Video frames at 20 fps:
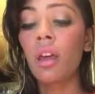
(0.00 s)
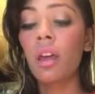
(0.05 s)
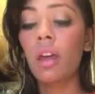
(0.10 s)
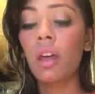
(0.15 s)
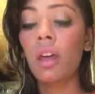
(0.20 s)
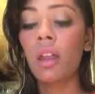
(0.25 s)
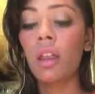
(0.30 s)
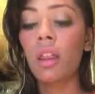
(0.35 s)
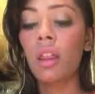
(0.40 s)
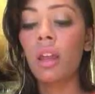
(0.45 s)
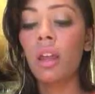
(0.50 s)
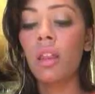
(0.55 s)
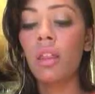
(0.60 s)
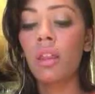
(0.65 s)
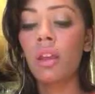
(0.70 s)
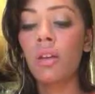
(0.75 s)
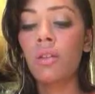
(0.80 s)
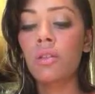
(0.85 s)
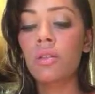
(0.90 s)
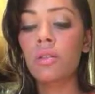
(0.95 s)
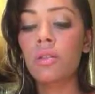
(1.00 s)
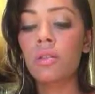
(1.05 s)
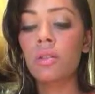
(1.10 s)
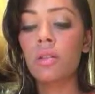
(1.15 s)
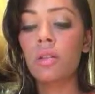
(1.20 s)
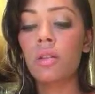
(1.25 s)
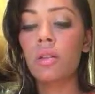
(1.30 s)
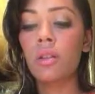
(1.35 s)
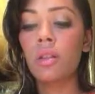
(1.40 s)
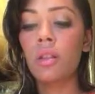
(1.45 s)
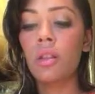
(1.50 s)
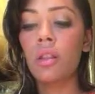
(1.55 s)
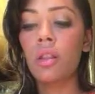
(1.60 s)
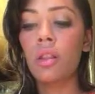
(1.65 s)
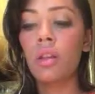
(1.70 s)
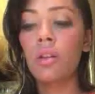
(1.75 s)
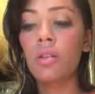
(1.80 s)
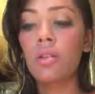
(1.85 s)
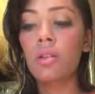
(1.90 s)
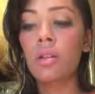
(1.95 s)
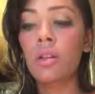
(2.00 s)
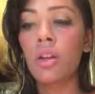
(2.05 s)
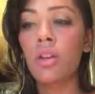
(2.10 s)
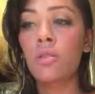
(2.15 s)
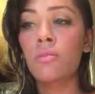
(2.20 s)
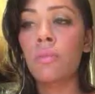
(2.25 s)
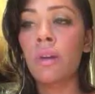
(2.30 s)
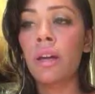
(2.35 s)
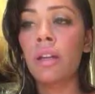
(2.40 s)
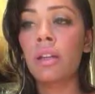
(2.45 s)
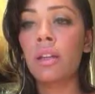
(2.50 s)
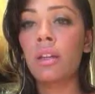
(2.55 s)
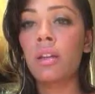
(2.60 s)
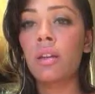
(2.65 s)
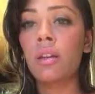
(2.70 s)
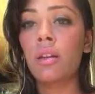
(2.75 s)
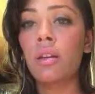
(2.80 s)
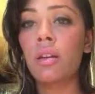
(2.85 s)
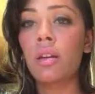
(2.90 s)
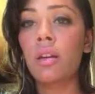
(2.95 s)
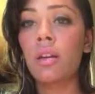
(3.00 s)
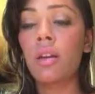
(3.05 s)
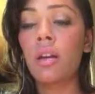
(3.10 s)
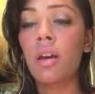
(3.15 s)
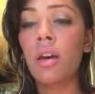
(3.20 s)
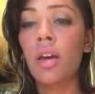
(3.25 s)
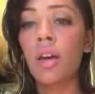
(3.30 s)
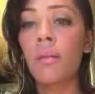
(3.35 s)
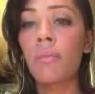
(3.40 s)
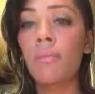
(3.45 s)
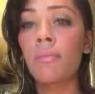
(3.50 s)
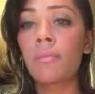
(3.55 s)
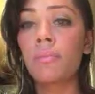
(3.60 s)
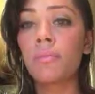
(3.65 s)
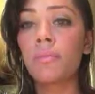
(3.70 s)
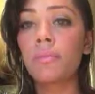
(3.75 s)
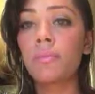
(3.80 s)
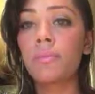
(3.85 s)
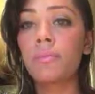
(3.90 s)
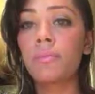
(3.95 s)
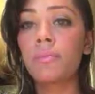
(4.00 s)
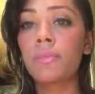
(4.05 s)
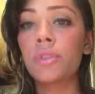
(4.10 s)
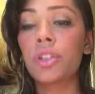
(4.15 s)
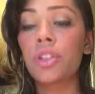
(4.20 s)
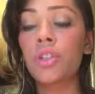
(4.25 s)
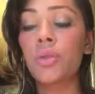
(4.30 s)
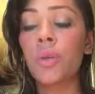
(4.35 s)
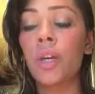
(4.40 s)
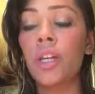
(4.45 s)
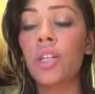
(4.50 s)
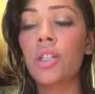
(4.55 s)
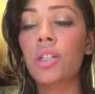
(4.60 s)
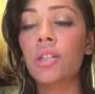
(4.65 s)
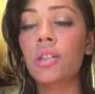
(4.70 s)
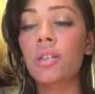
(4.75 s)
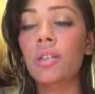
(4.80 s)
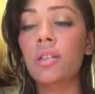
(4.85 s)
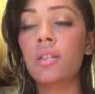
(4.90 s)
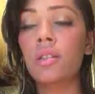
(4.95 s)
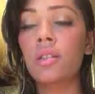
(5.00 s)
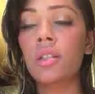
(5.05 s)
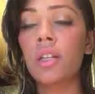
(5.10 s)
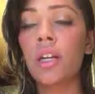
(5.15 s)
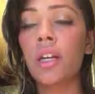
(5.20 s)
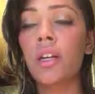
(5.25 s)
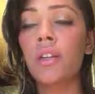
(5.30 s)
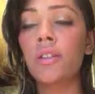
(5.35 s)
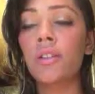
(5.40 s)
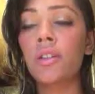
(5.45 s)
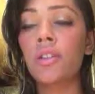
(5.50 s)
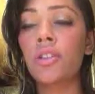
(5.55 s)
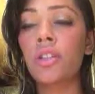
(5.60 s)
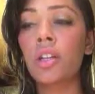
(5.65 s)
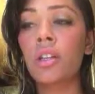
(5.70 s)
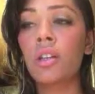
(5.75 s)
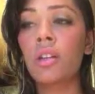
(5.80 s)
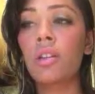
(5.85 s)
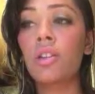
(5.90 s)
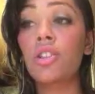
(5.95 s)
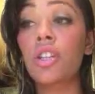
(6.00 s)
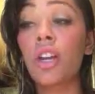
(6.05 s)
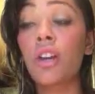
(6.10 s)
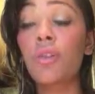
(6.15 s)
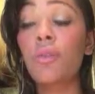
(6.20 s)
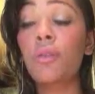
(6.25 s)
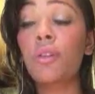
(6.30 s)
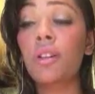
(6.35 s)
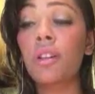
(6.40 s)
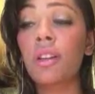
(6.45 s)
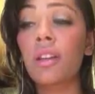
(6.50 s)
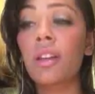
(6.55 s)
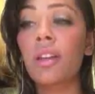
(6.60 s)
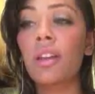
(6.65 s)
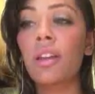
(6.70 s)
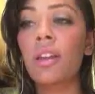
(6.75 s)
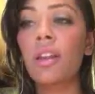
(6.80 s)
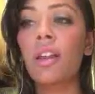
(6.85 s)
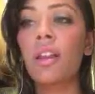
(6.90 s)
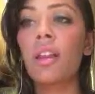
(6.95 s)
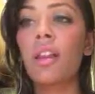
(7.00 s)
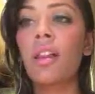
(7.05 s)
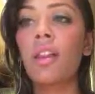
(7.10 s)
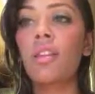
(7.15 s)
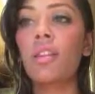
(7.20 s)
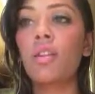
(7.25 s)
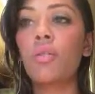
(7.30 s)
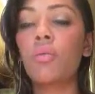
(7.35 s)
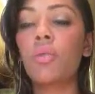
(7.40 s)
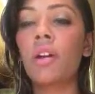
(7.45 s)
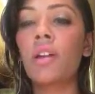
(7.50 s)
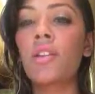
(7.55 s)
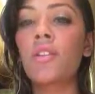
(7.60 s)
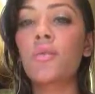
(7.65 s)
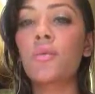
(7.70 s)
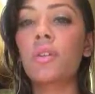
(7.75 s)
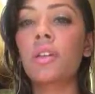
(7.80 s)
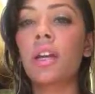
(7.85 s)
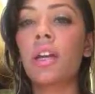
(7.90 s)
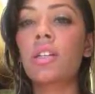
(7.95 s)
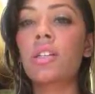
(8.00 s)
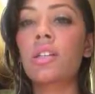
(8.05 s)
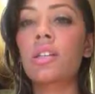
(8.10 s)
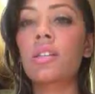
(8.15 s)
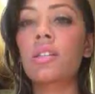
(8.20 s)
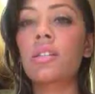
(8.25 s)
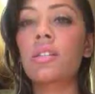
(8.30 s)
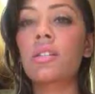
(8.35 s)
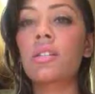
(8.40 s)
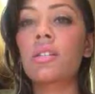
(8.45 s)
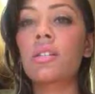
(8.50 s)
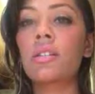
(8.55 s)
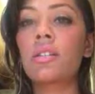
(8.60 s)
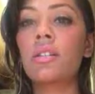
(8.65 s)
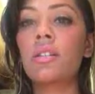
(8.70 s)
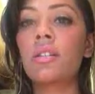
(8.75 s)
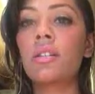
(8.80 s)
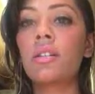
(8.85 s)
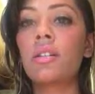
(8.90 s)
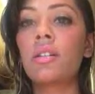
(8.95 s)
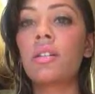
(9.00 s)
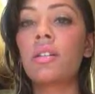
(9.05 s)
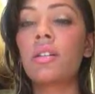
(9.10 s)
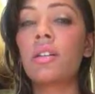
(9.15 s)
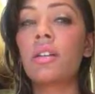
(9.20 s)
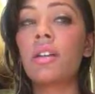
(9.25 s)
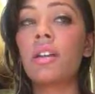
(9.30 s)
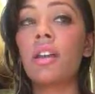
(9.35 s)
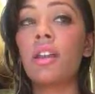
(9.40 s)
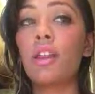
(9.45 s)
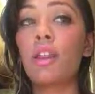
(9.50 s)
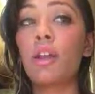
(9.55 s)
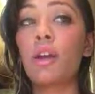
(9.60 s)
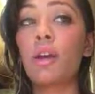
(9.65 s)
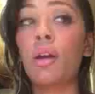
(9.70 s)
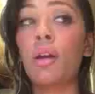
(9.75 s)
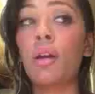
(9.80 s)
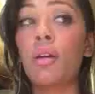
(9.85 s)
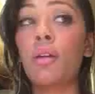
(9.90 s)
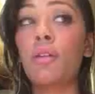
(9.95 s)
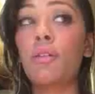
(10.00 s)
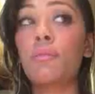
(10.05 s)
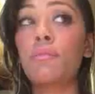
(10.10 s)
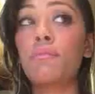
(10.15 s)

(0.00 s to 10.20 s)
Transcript: And those closed-minded situations and scenarios are generally the ones when I just either